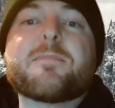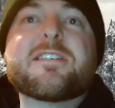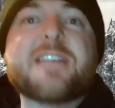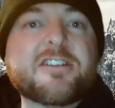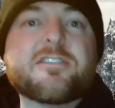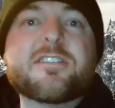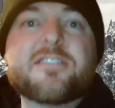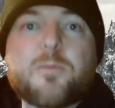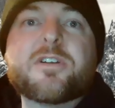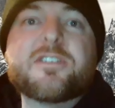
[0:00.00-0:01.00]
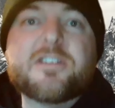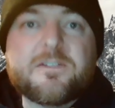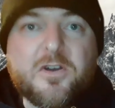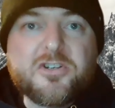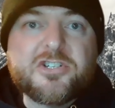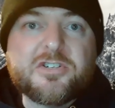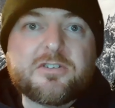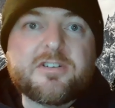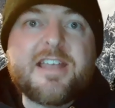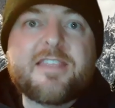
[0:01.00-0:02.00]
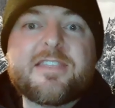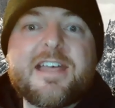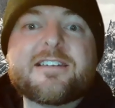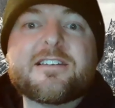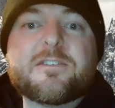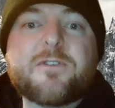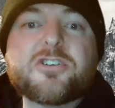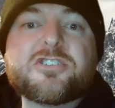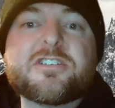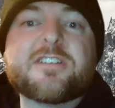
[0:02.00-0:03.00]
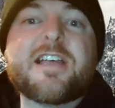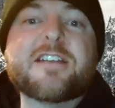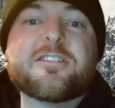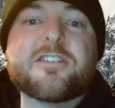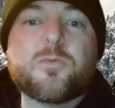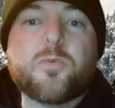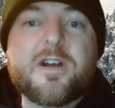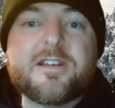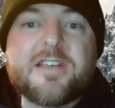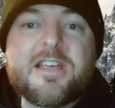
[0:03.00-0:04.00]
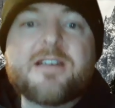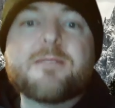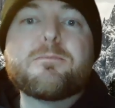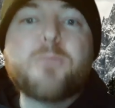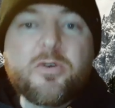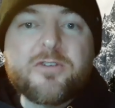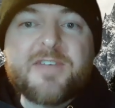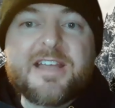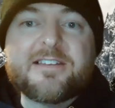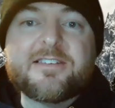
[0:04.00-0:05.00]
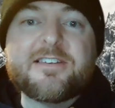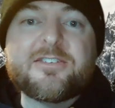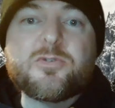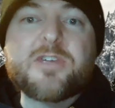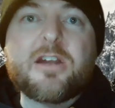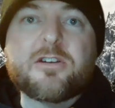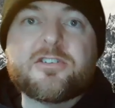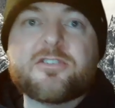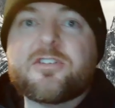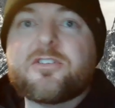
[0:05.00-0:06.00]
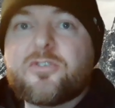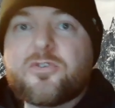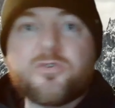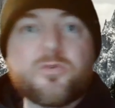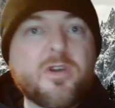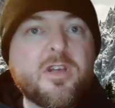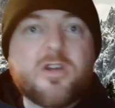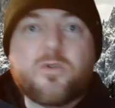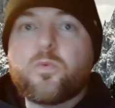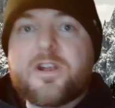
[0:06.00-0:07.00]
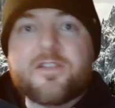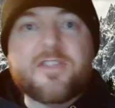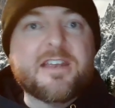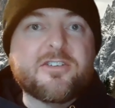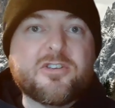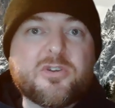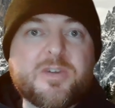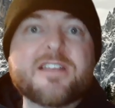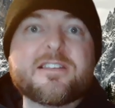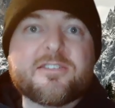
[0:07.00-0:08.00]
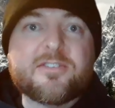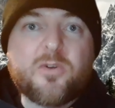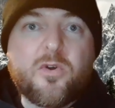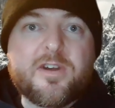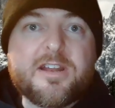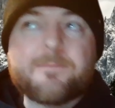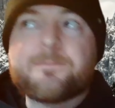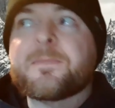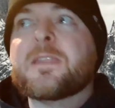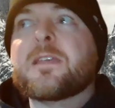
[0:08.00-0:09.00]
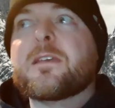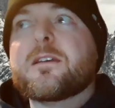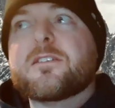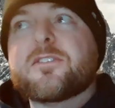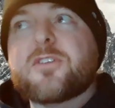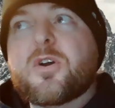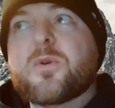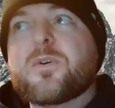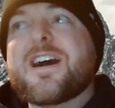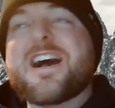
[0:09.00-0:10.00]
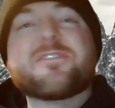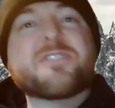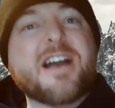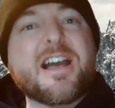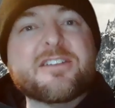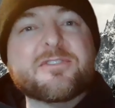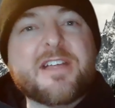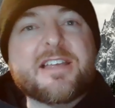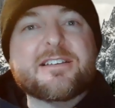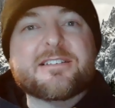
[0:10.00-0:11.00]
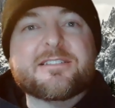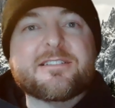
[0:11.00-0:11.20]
is actually somewhat dysfunctional. And that dysfunction is actually what motivates these 2 characters to do what they do in the story. So I've kind of lightly